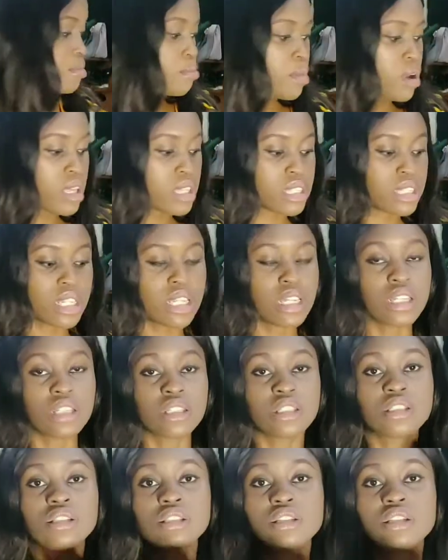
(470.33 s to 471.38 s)

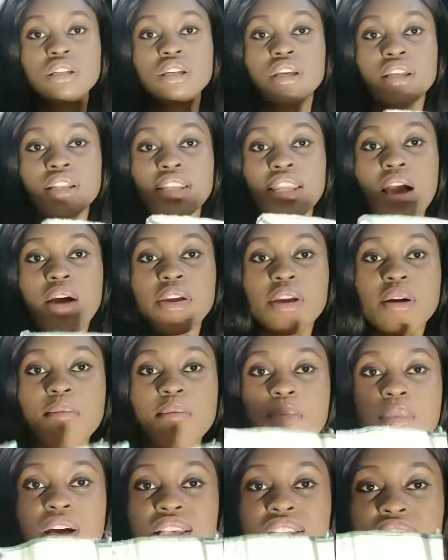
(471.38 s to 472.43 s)
muslin. Now your
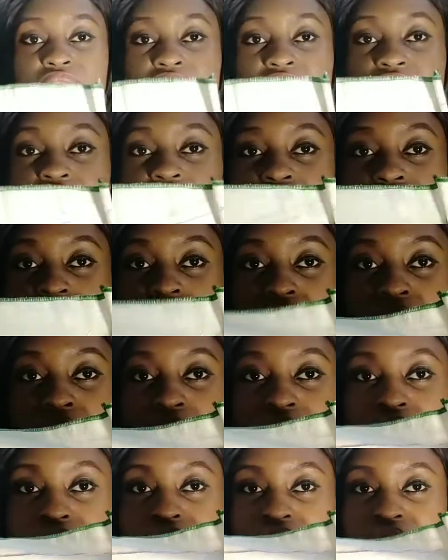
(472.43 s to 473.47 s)
muslins
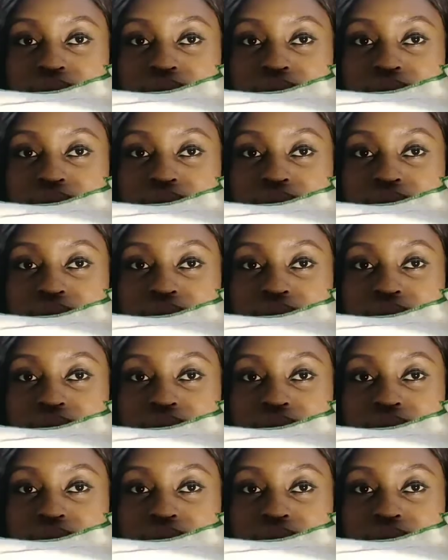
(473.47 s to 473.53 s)
are,